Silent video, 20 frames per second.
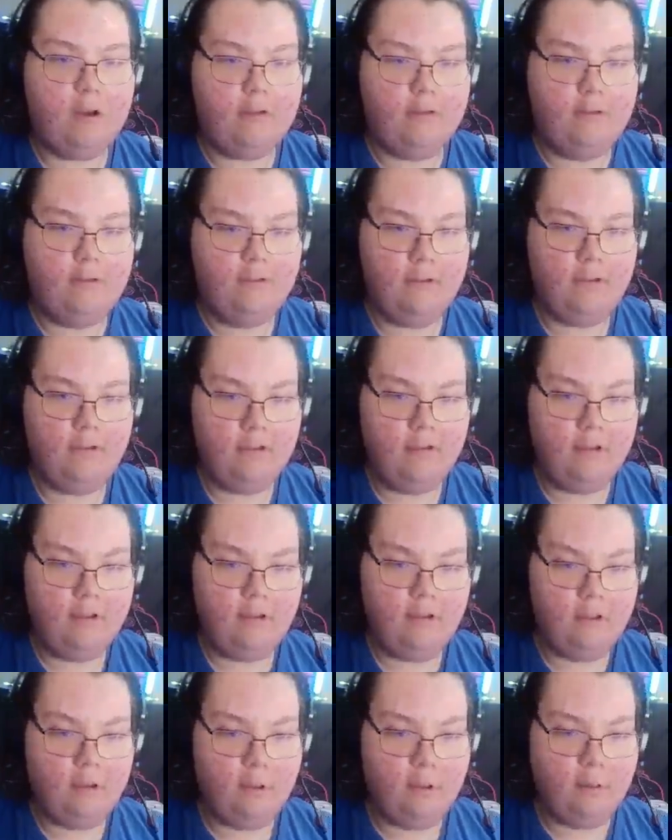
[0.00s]
it.
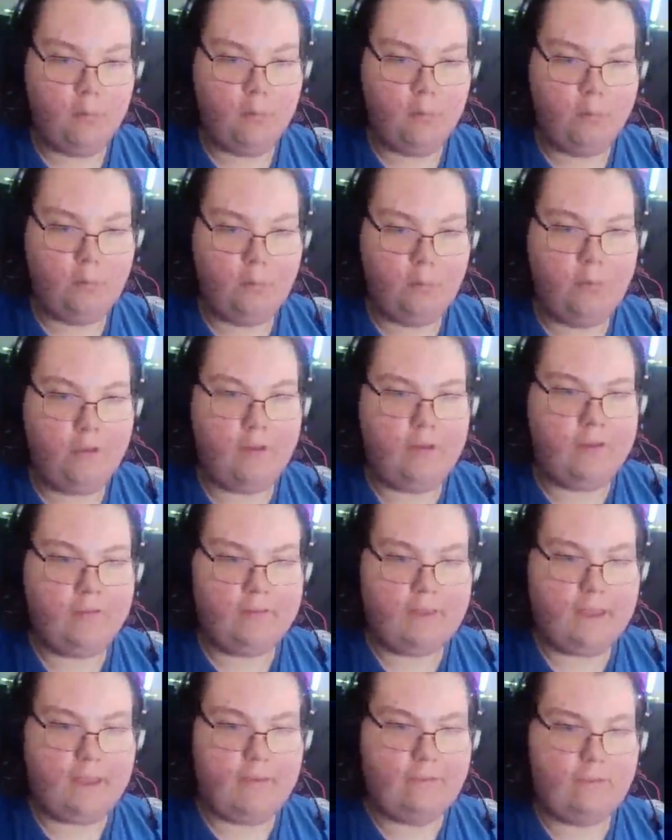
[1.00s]

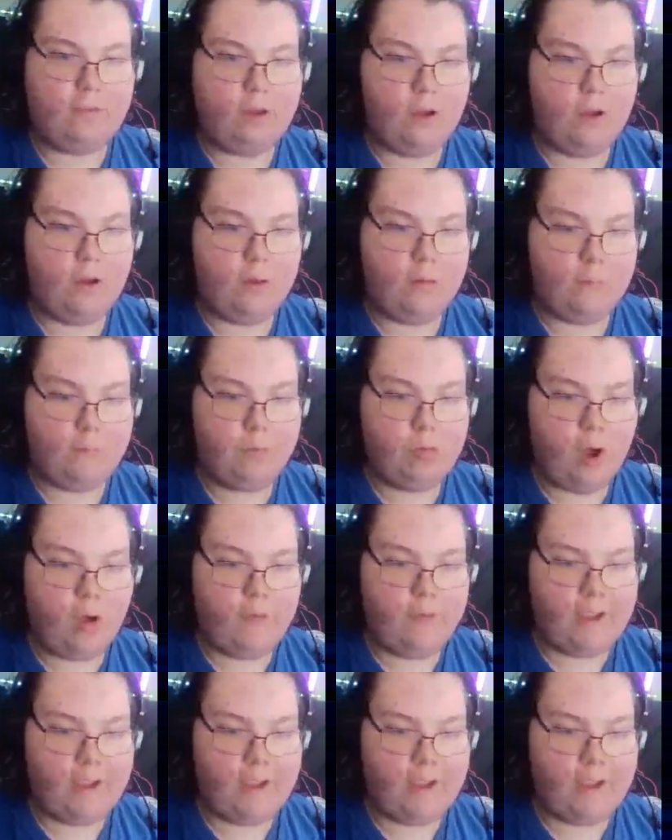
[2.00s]
keys to it. Bro,